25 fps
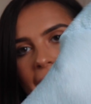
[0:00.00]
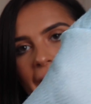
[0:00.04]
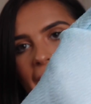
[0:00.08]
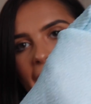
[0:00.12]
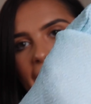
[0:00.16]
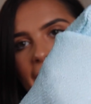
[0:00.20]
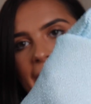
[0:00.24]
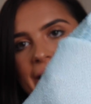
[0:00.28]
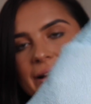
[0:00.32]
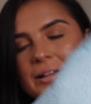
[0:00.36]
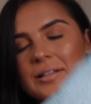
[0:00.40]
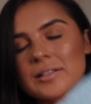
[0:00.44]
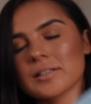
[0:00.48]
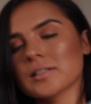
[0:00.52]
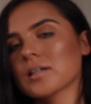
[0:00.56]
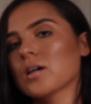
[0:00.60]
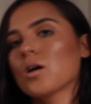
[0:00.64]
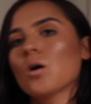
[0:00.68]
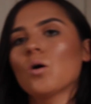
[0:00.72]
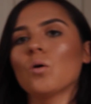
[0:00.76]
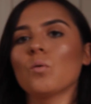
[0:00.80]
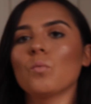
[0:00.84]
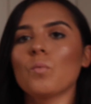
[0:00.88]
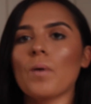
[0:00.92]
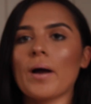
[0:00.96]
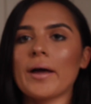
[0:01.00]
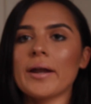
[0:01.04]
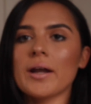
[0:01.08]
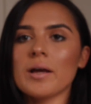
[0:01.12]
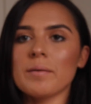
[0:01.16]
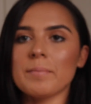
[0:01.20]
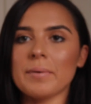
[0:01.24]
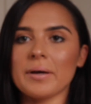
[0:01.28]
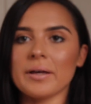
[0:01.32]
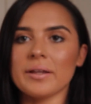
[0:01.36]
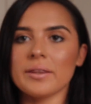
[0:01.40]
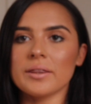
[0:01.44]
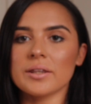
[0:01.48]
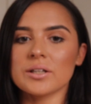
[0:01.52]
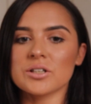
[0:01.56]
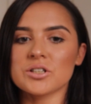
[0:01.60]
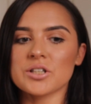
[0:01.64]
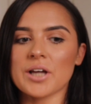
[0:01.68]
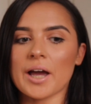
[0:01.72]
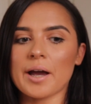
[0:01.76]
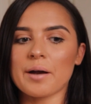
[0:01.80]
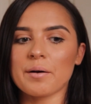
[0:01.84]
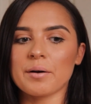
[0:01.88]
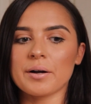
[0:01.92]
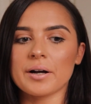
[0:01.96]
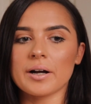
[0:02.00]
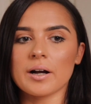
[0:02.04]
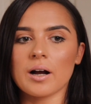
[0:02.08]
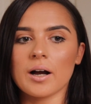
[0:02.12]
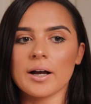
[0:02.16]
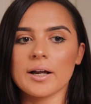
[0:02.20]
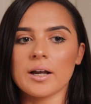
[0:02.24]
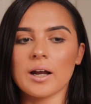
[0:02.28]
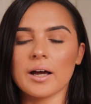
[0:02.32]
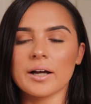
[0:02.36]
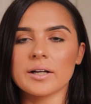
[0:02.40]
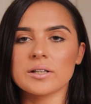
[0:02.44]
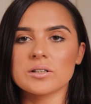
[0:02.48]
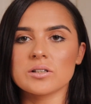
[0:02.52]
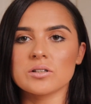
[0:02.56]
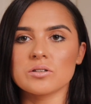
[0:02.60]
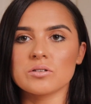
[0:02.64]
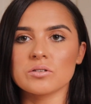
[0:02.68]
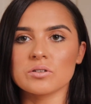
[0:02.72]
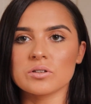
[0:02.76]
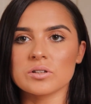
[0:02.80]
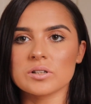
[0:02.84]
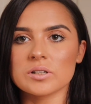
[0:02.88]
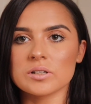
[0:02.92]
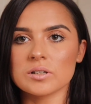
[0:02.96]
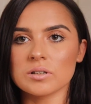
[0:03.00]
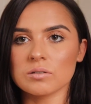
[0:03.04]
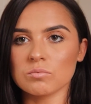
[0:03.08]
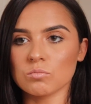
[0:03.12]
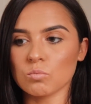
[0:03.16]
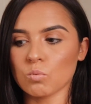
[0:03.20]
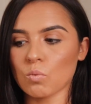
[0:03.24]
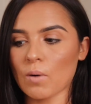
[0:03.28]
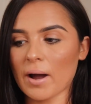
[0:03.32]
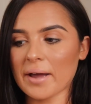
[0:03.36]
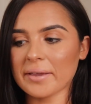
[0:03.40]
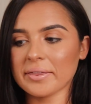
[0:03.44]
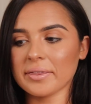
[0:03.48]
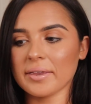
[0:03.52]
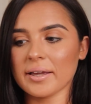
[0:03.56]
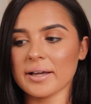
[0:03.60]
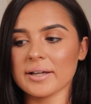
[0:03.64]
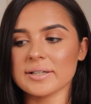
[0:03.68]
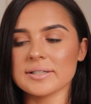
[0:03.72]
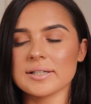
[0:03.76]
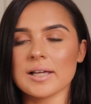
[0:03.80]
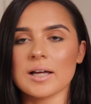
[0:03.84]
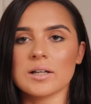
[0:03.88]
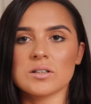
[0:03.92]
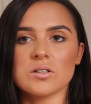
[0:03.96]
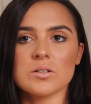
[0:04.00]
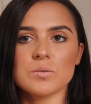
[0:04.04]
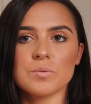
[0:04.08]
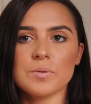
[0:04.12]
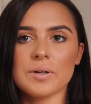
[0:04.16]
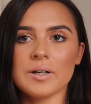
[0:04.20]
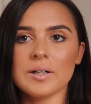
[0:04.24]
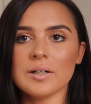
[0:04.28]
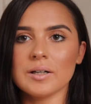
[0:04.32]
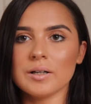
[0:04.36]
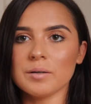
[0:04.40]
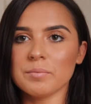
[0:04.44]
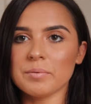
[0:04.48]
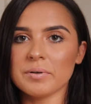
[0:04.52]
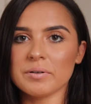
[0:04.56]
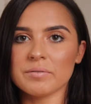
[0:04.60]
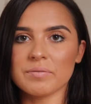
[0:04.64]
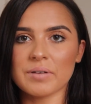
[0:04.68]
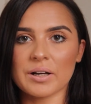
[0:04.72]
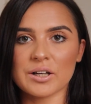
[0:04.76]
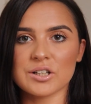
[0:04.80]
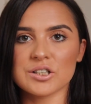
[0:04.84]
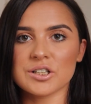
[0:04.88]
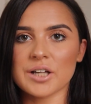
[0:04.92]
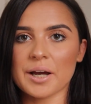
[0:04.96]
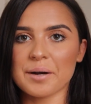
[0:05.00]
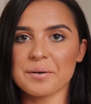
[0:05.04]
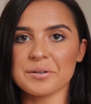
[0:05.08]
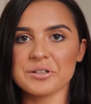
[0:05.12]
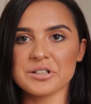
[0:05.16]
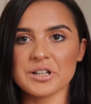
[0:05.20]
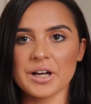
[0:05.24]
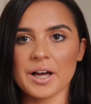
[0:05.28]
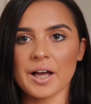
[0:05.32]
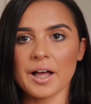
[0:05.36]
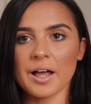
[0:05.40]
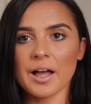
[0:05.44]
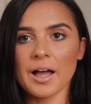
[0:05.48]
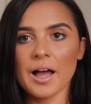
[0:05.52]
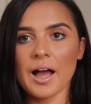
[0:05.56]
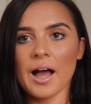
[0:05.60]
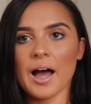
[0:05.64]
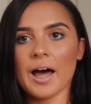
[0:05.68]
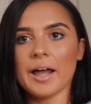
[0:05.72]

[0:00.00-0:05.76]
and when I'm in the shower I like to just wet this and just put a little bit of like shower gel,